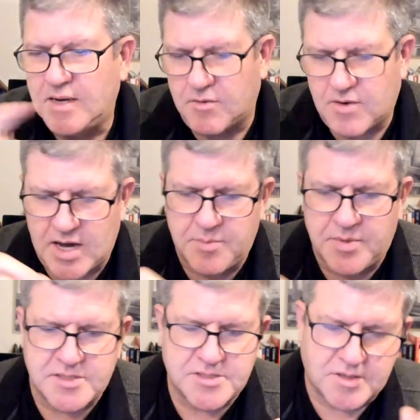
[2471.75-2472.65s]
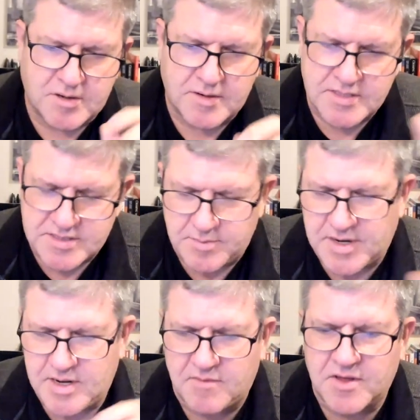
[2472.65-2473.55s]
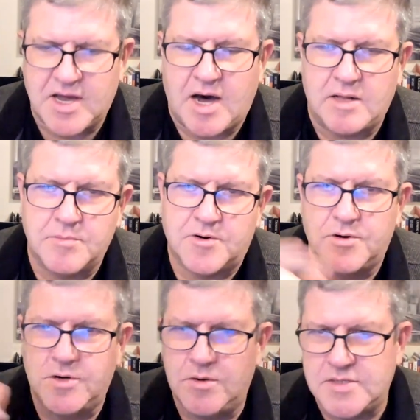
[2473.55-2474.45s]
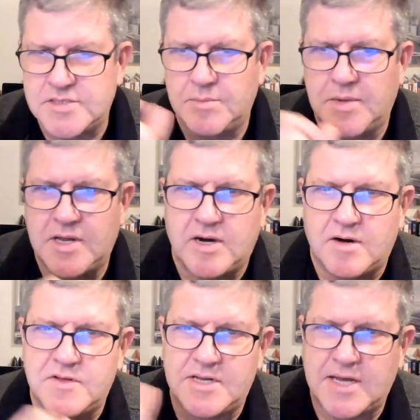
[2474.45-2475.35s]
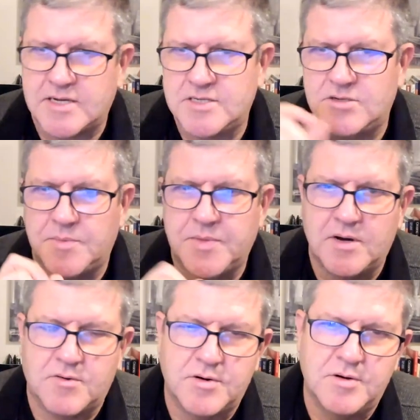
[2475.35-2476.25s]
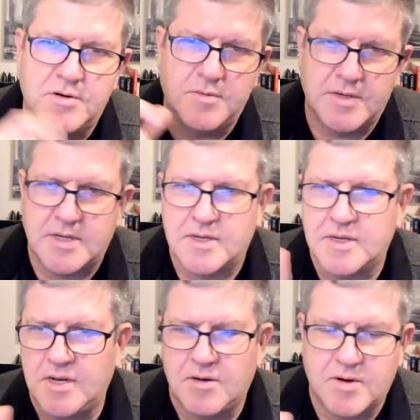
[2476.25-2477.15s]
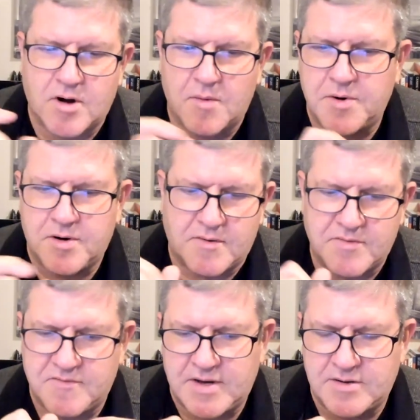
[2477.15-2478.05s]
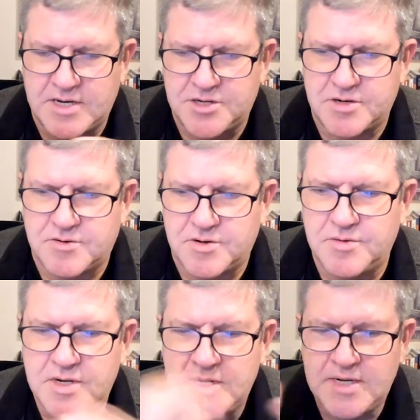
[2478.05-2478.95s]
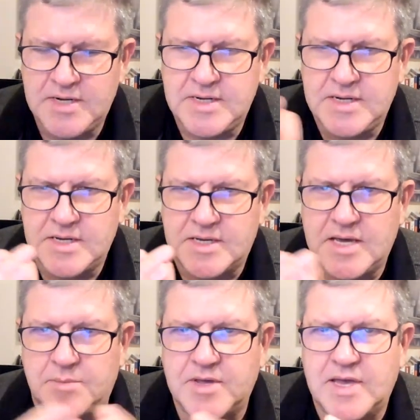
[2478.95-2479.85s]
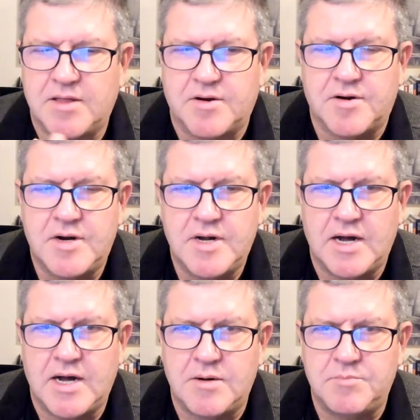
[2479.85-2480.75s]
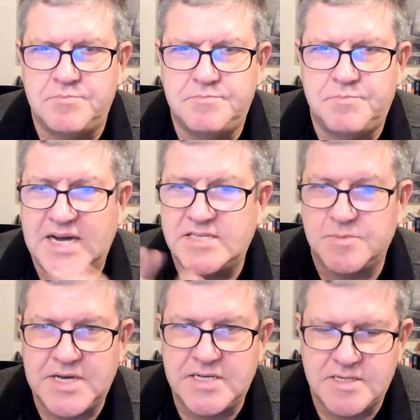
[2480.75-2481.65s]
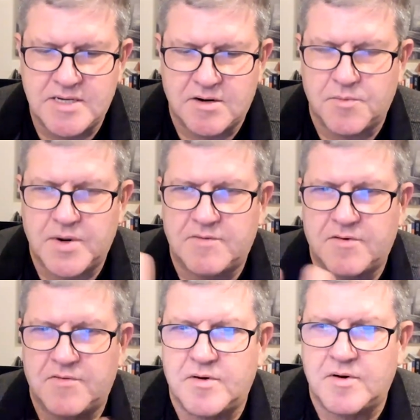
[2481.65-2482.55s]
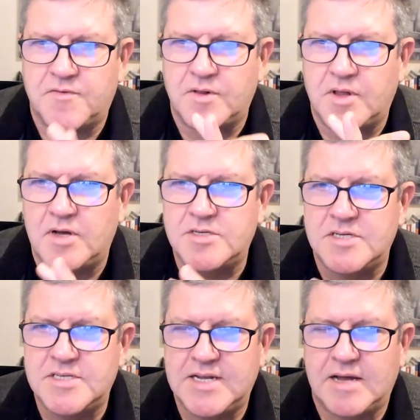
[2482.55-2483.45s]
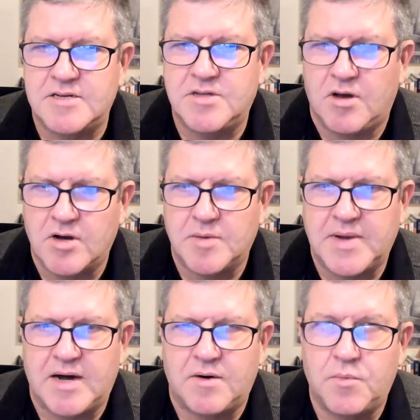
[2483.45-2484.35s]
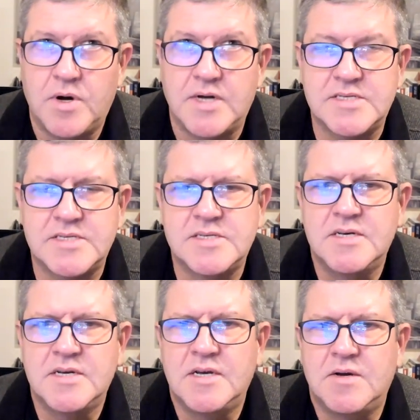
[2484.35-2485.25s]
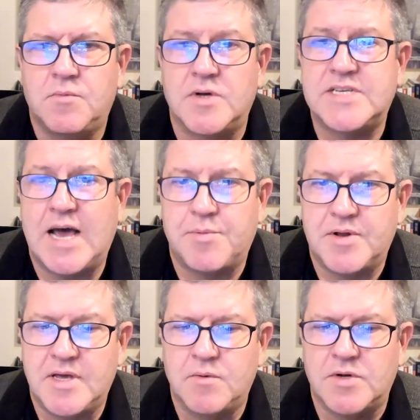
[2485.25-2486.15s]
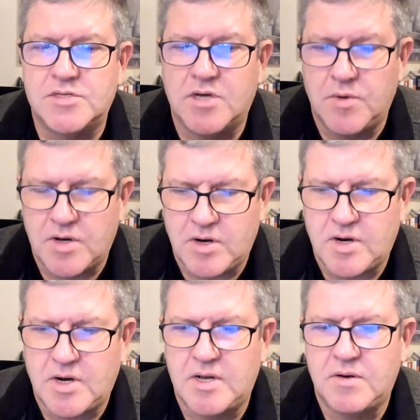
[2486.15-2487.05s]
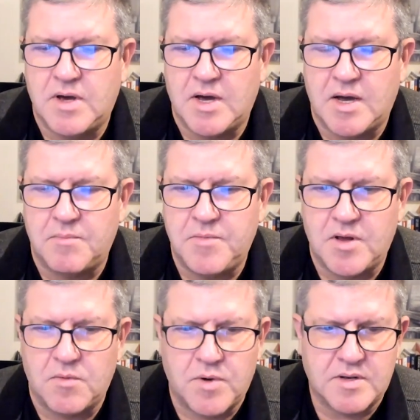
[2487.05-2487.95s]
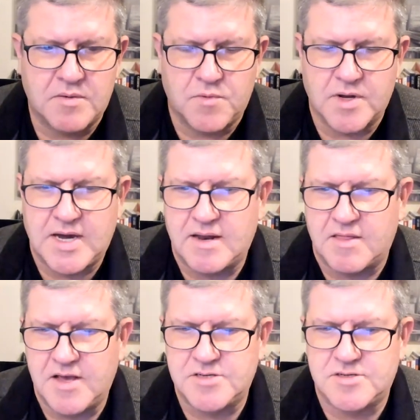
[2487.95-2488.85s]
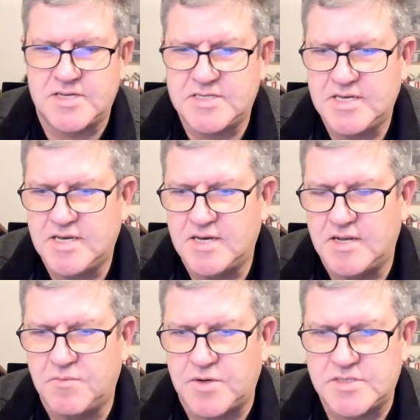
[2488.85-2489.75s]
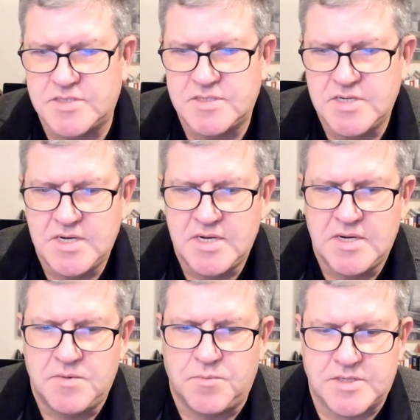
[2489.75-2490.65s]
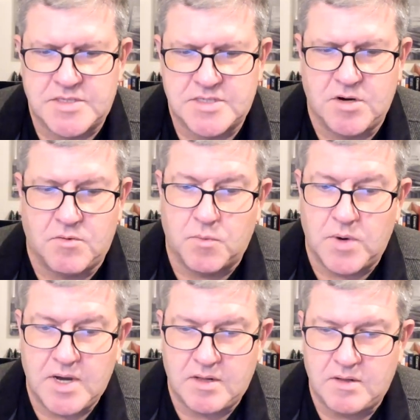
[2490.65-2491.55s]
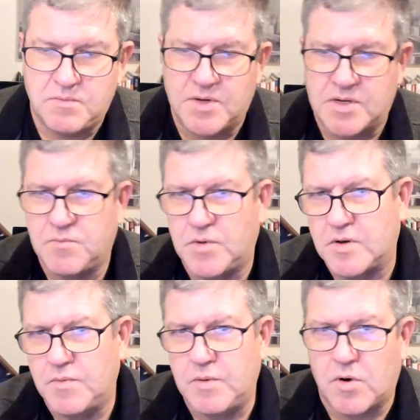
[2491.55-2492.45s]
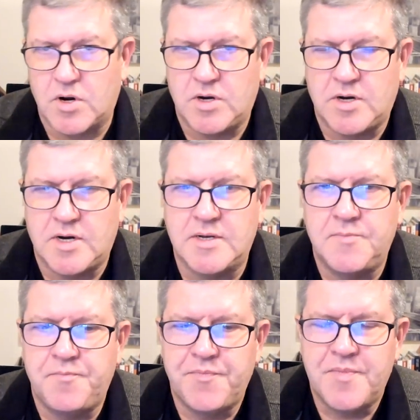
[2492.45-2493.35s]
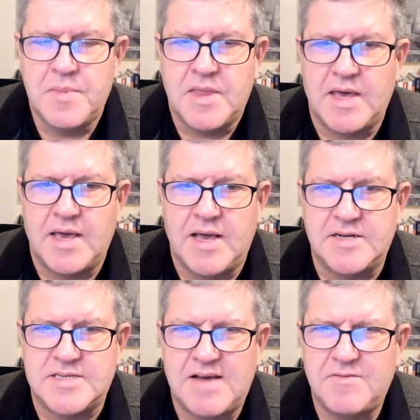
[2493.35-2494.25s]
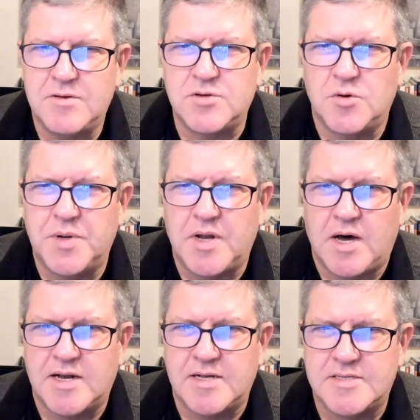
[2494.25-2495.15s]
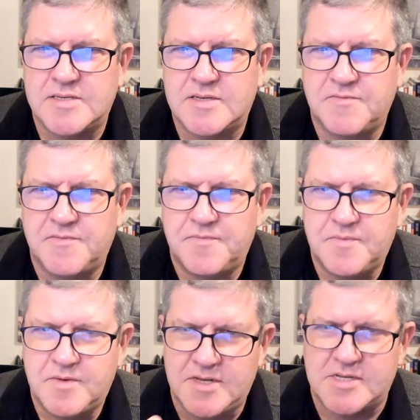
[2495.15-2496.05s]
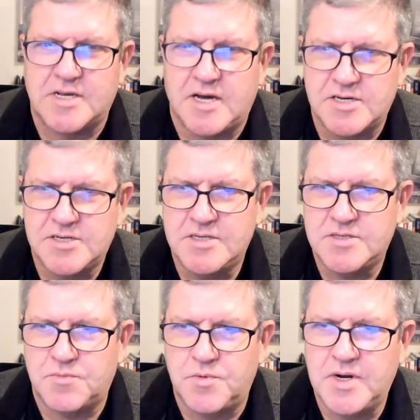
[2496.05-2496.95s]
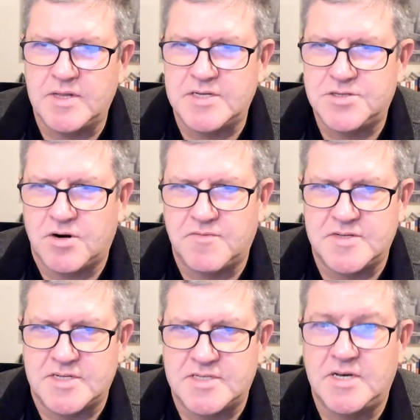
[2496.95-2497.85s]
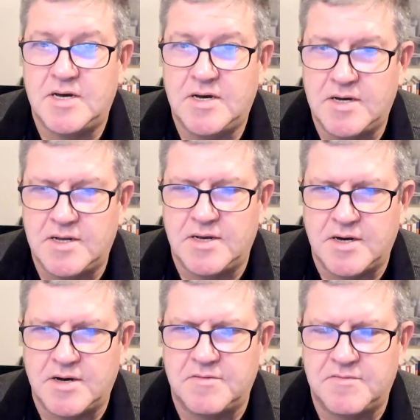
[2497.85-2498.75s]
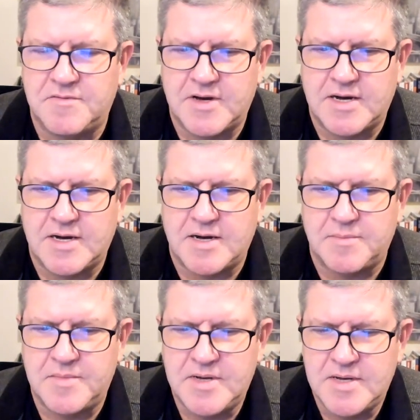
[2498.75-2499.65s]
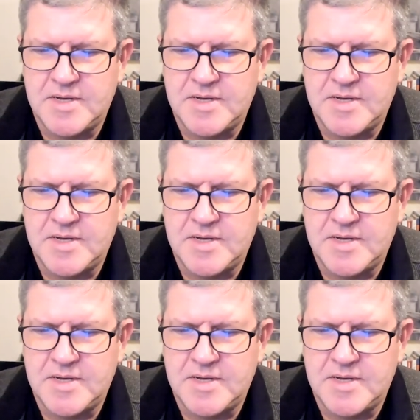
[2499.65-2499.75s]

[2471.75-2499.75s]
a rod buster and somebody off the column crew and somebody off the deck stripping crew and uh, you know a carpenter off the foundation crew. Get them together. Um, buy some pizza or whatever for, for lunch and sit down and just talk about what's what's happening, what's going on, um, you know, what what kind of things are they seeing, what's what's going well, what what can we work on, and just having those open, honest discussions really surfaced a ton of um,